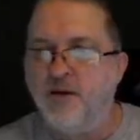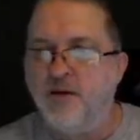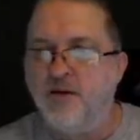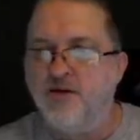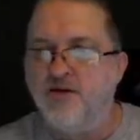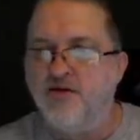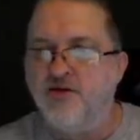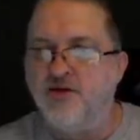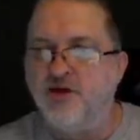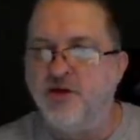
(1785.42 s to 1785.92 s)

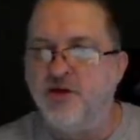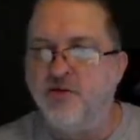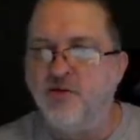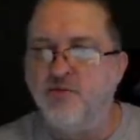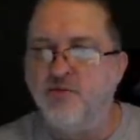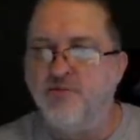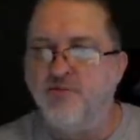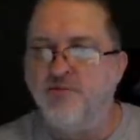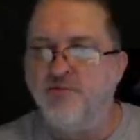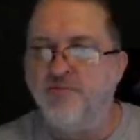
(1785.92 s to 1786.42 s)

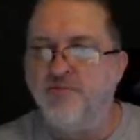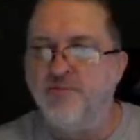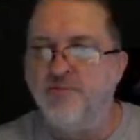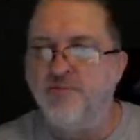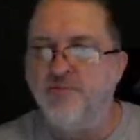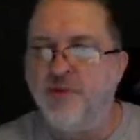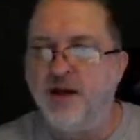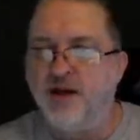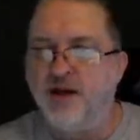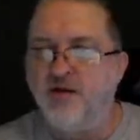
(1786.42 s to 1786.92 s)
So
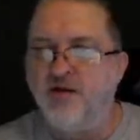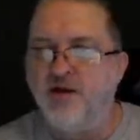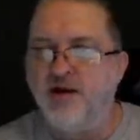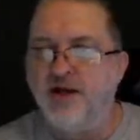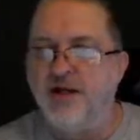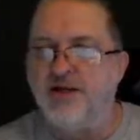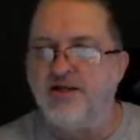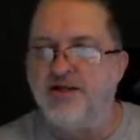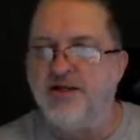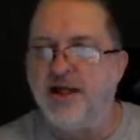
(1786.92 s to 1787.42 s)
here it
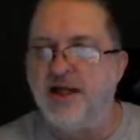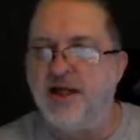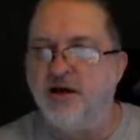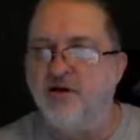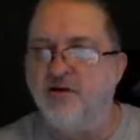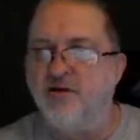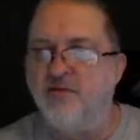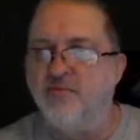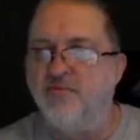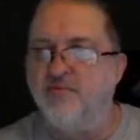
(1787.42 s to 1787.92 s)
is
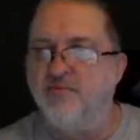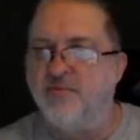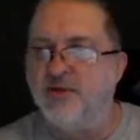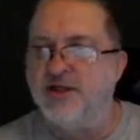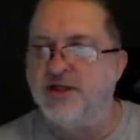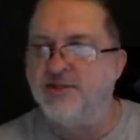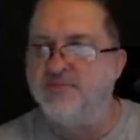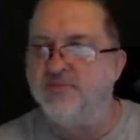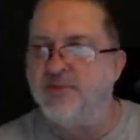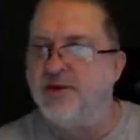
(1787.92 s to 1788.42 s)
here, but
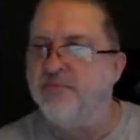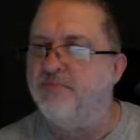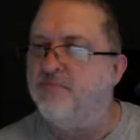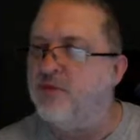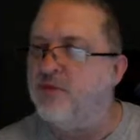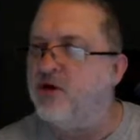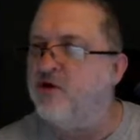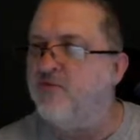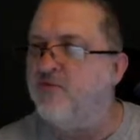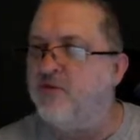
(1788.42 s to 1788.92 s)
it's been
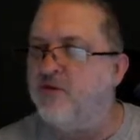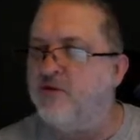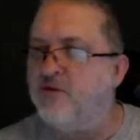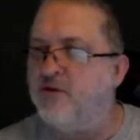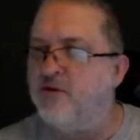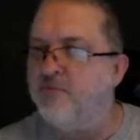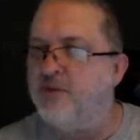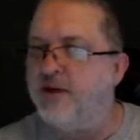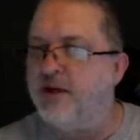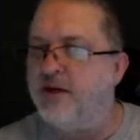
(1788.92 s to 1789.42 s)
moved a little
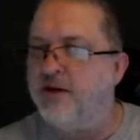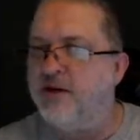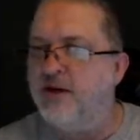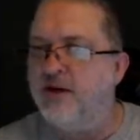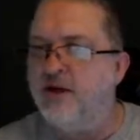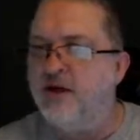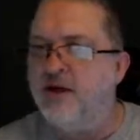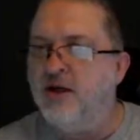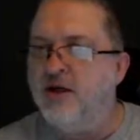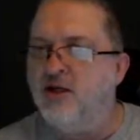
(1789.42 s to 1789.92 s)
bit.
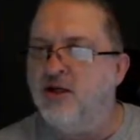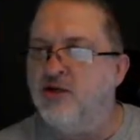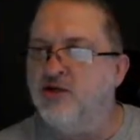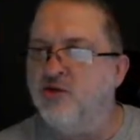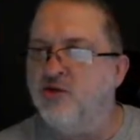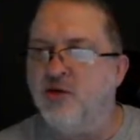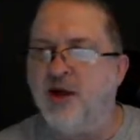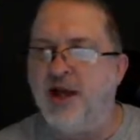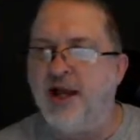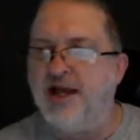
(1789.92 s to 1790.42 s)

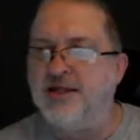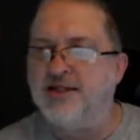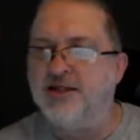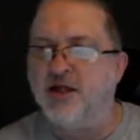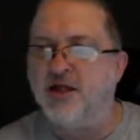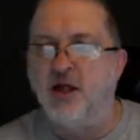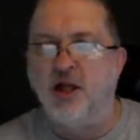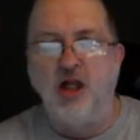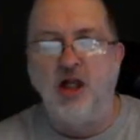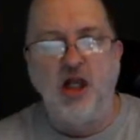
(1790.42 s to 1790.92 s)
So it has a
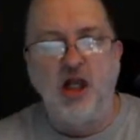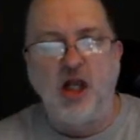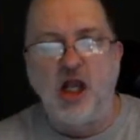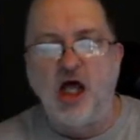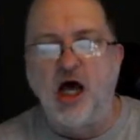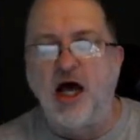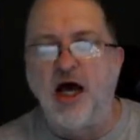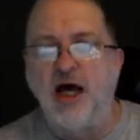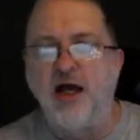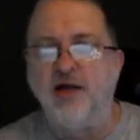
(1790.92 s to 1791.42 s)

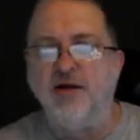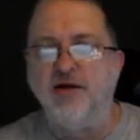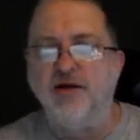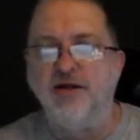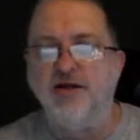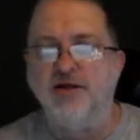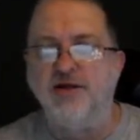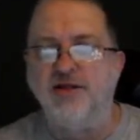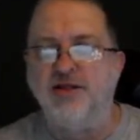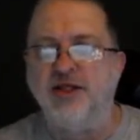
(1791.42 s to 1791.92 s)
lot
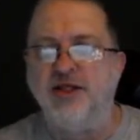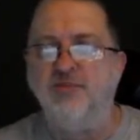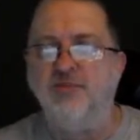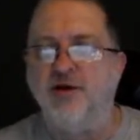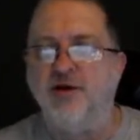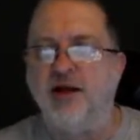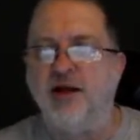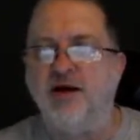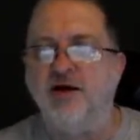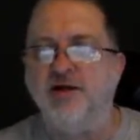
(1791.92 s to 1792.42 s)
of
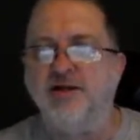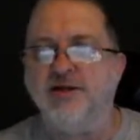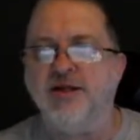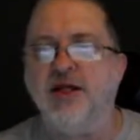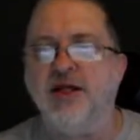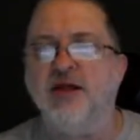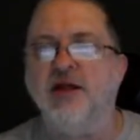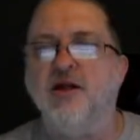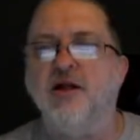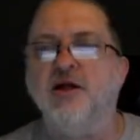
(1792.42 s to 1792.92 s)
similarities.
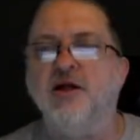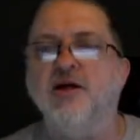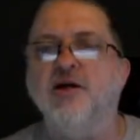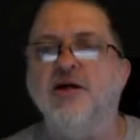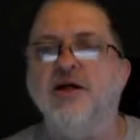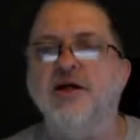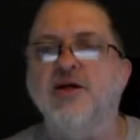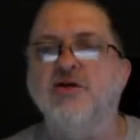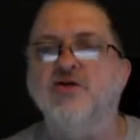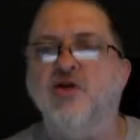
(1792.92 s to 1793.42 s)
It
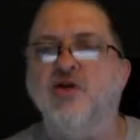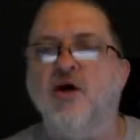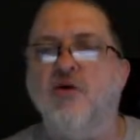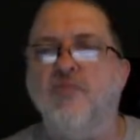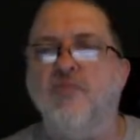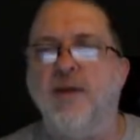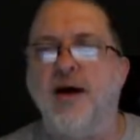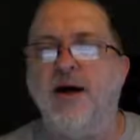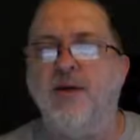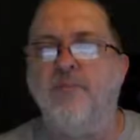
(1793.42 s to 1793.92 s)
literally drove
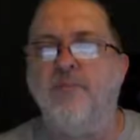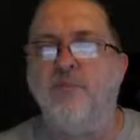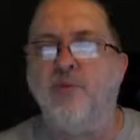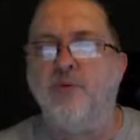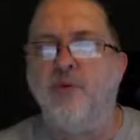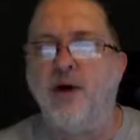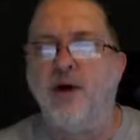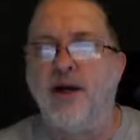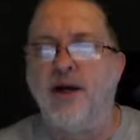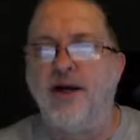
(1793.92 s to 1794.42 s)
my
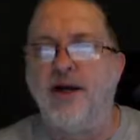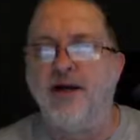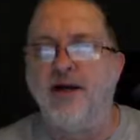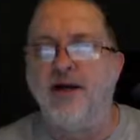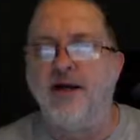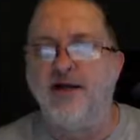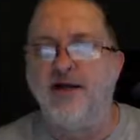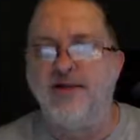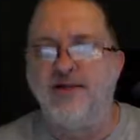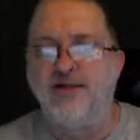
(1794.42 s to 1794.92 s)
brain
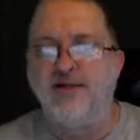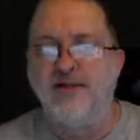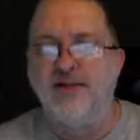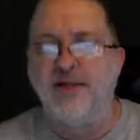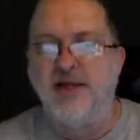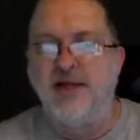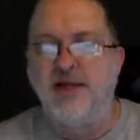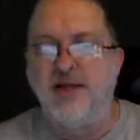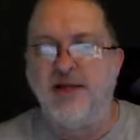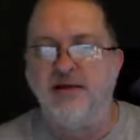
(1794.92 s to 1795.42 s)

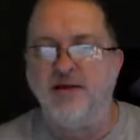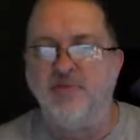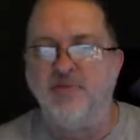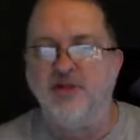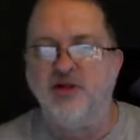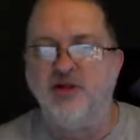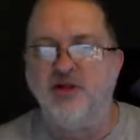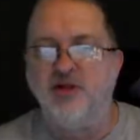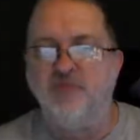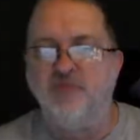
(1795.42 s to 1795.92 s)
insane.
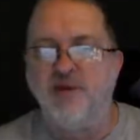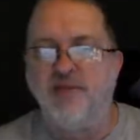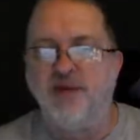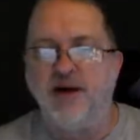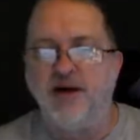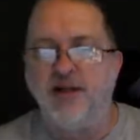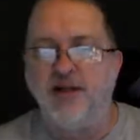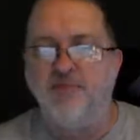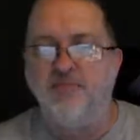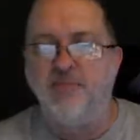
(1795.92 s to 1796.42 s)
We should be
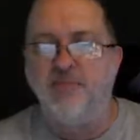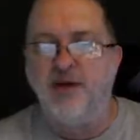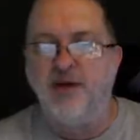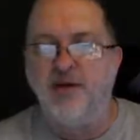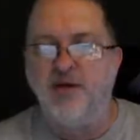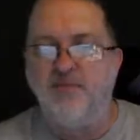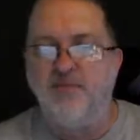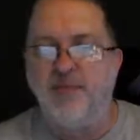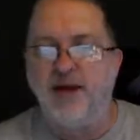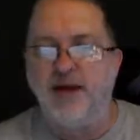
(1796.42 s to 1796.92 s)
about the middle of
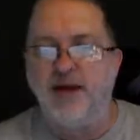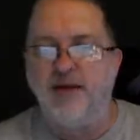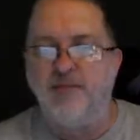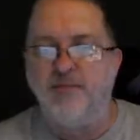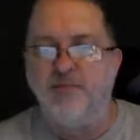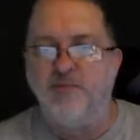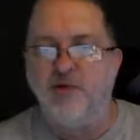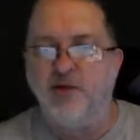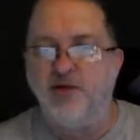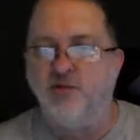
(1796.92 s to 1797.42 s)
the map,
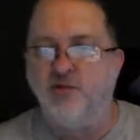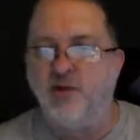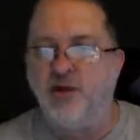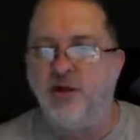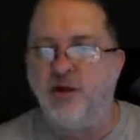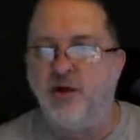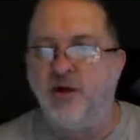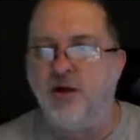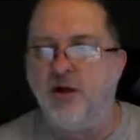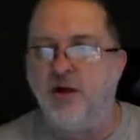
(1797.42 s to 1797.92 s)
which we
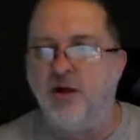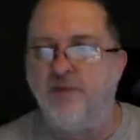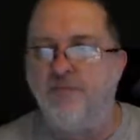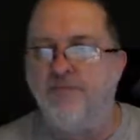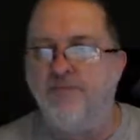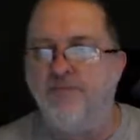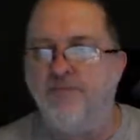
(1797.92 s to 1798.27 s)
are.